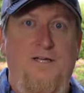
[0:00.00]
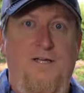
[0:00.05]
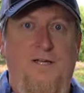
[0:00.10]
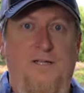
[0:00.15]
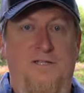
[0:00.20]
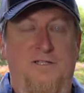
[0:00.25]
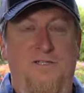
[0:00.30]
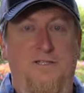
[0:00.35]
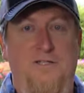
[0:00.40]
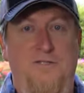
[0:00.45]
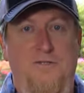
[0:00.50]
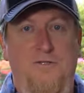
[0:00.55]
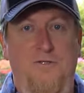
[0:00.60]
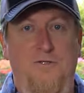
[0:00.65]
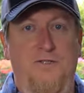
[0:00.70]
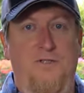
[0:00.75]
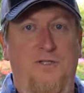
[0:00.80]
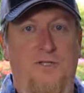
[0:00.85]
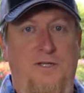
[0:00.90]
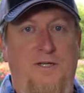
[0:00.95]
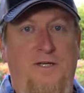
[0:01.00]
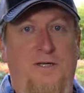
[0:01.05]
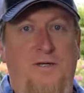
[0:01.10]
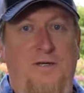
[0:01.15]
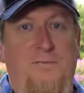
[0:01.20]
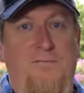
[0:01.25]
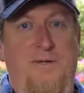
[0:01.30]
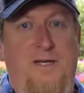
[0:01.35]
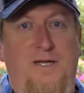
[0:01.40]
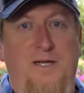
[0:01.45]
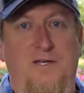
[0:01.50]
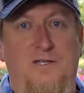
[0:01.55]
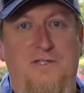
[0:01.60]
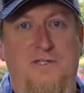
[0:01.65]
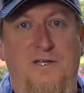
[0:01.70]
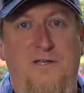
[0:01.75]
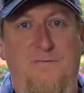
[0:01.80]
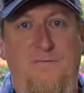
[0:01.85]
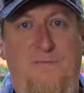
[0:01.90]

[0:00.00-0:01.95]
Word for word: It's usually because